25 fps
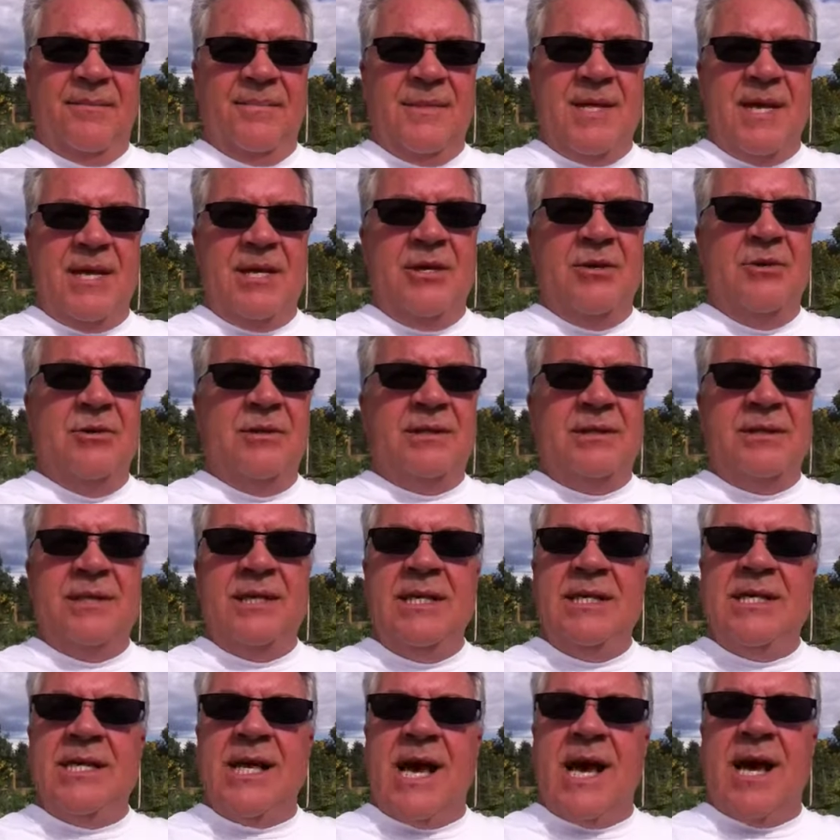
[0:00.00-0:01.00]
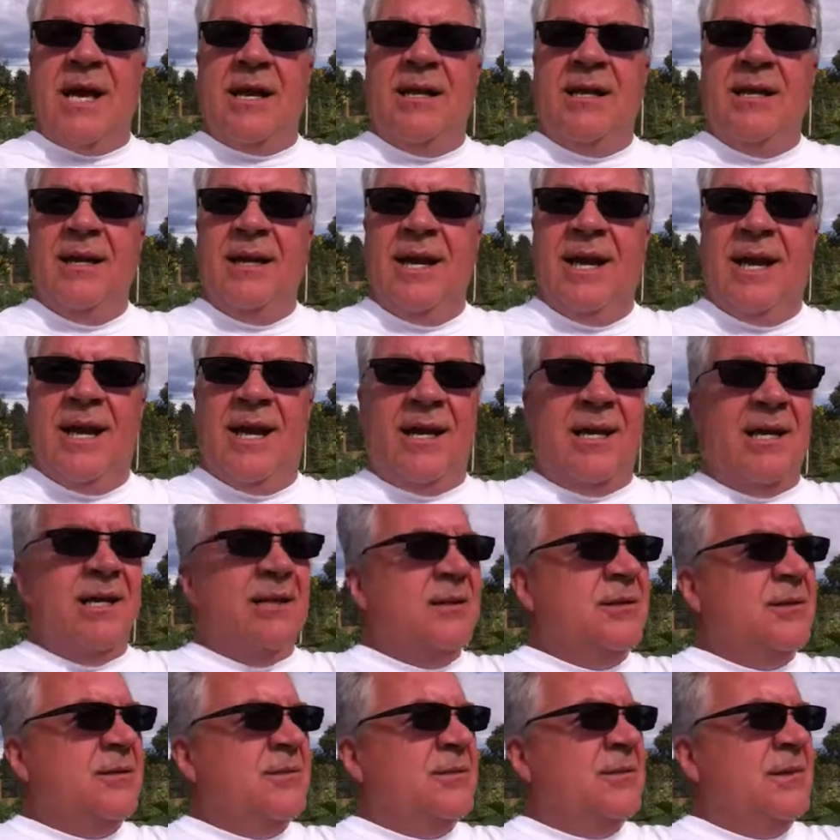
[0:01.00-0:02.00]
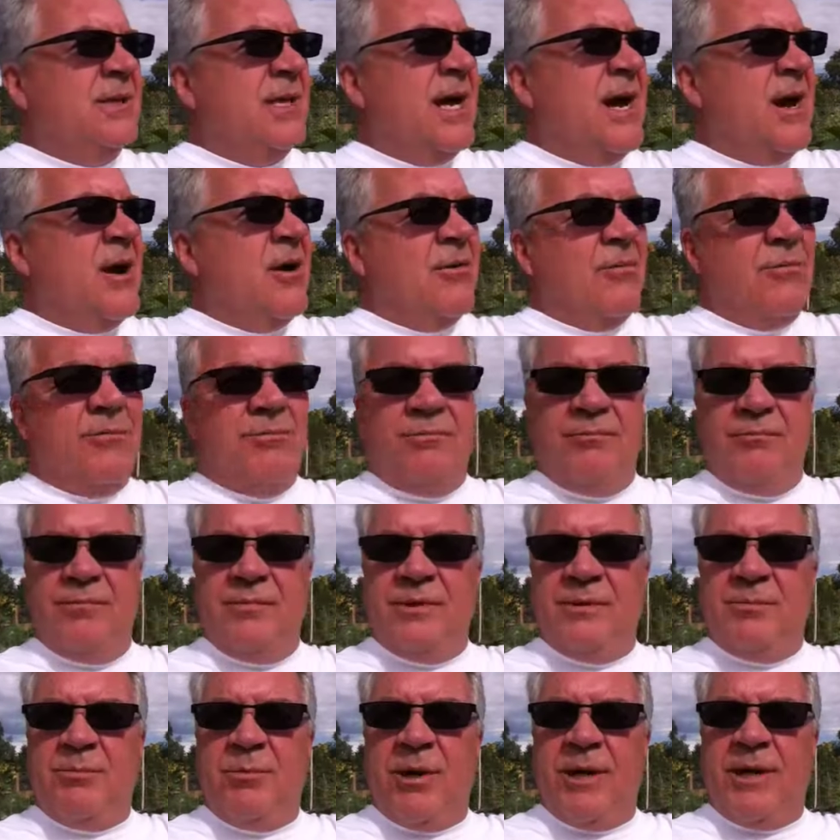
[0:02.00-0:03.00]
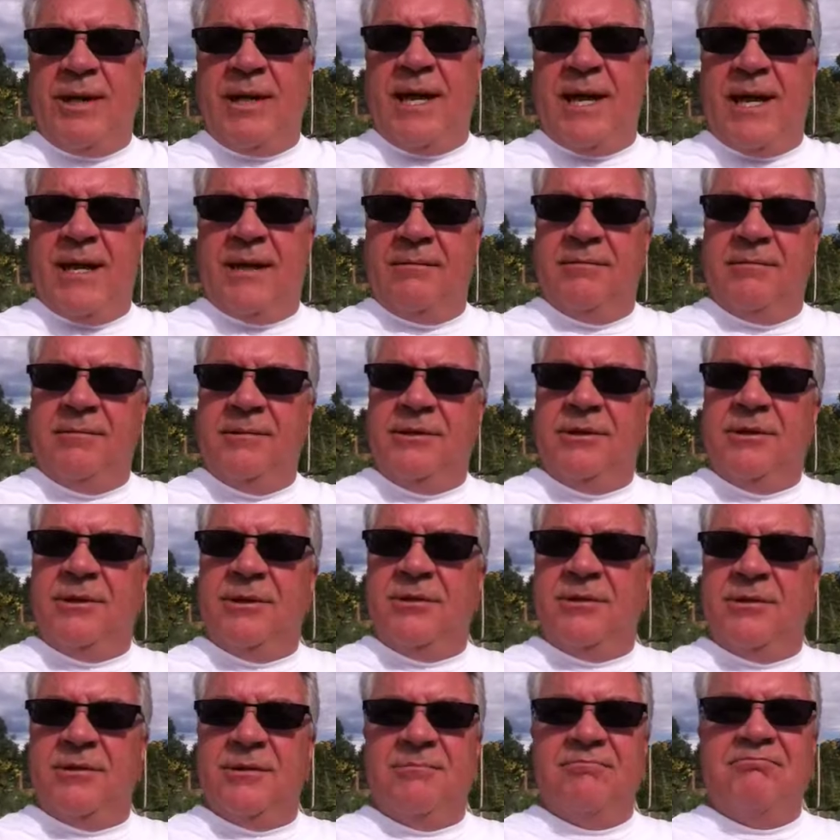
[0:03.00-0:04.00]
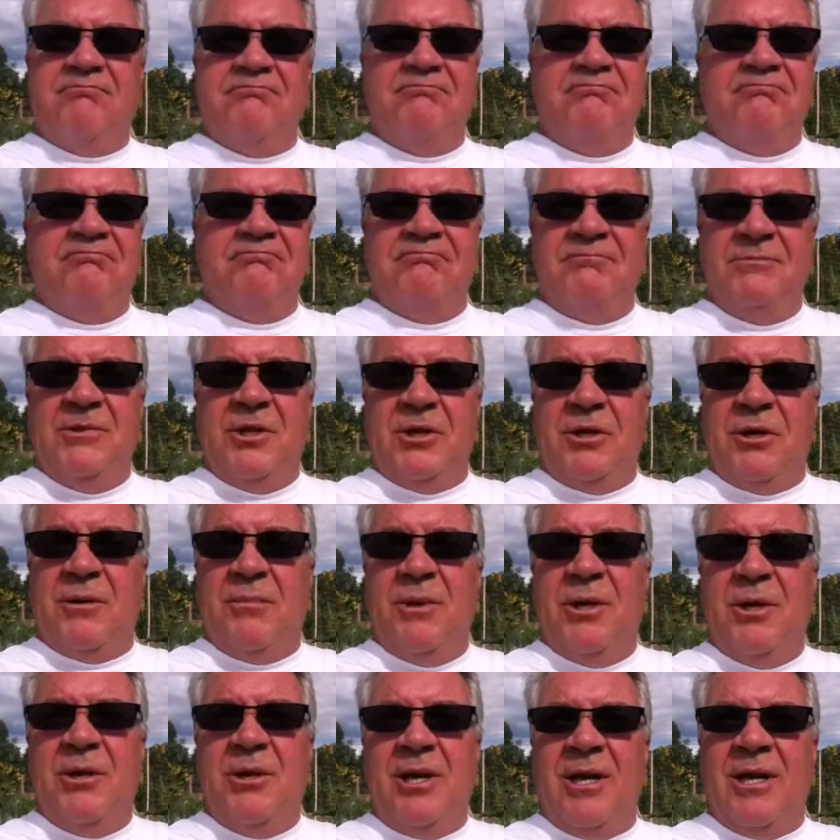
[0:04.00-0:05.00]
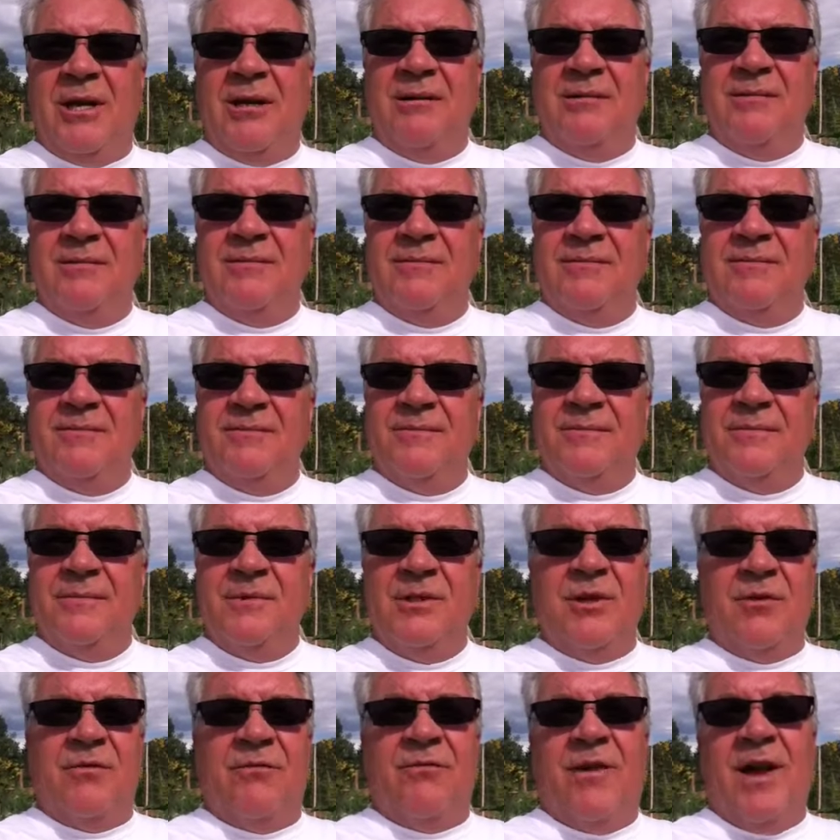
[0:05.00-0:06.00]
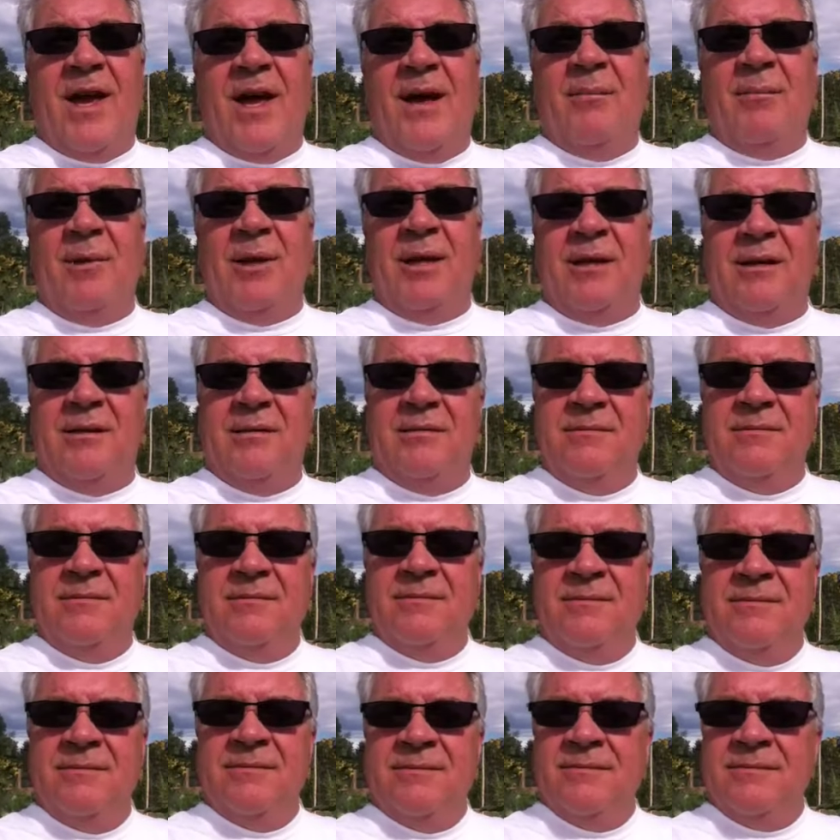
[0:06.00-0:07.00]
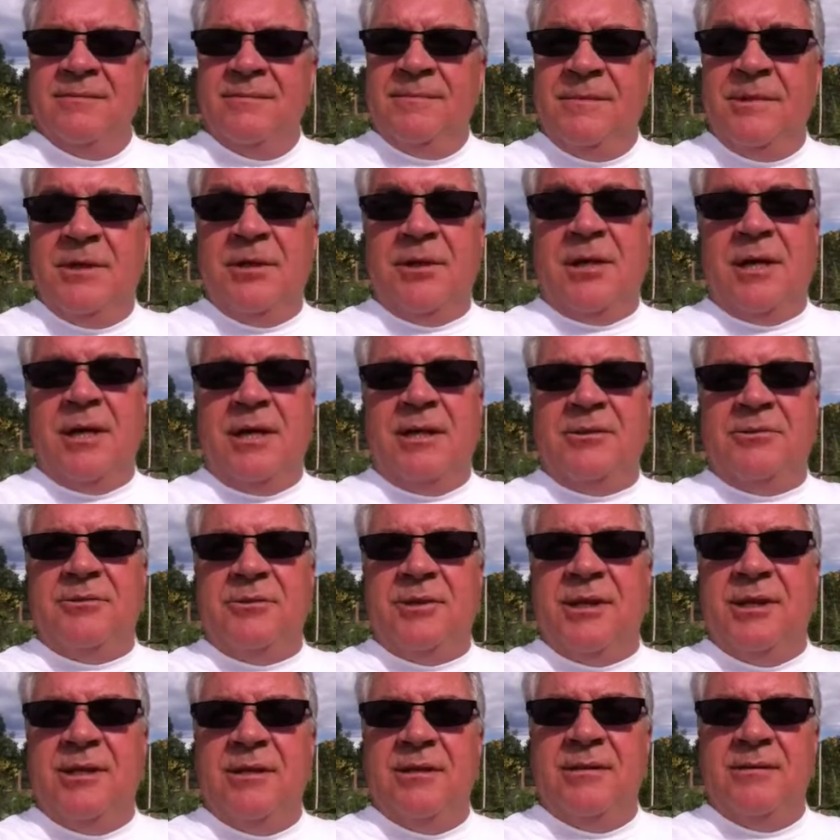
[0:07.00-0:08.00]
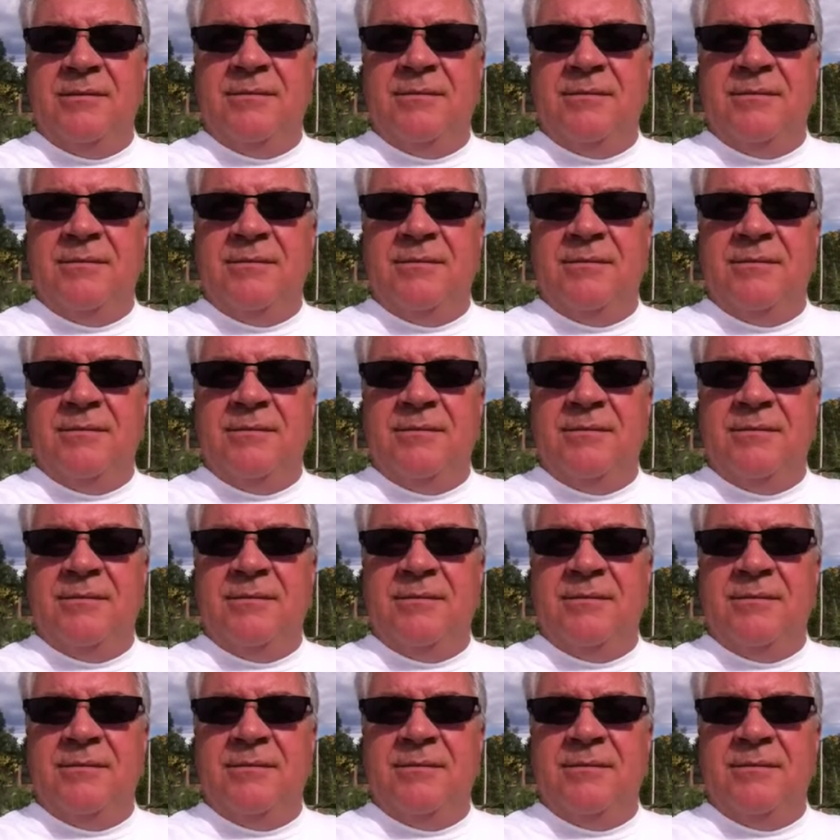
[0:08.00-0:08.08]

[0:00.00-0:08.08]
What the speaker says: that you see that and can now spread that to your community, to your family, to your country.